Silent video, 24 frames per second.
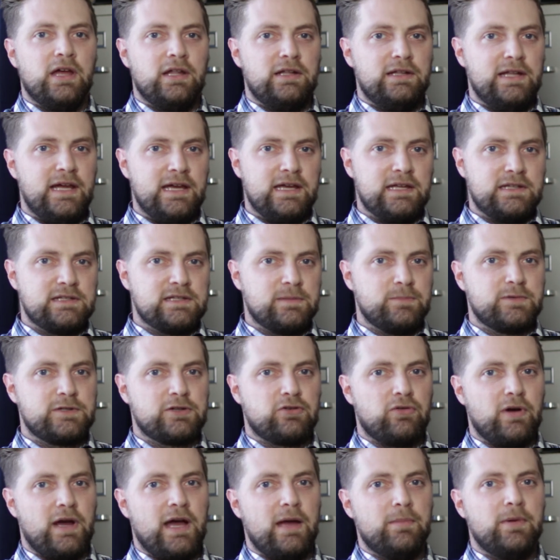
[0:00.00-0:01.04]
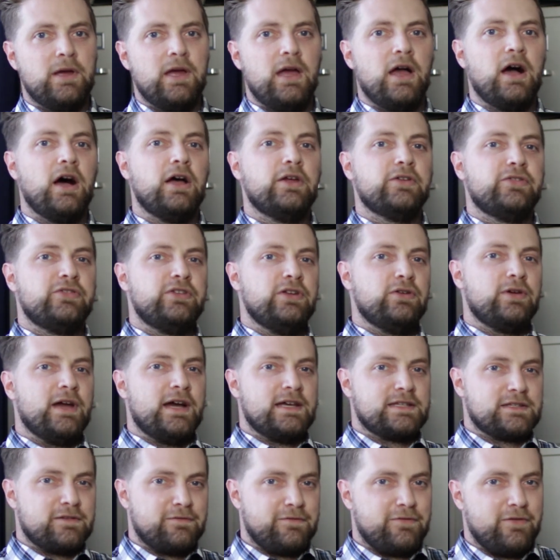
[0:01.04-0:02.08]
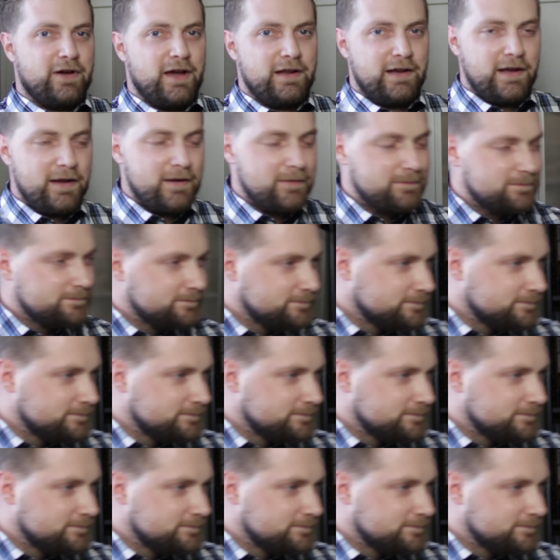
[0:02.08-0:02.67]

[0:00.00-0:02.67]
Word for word: Like and subscribe. I'll see you guys on Friday.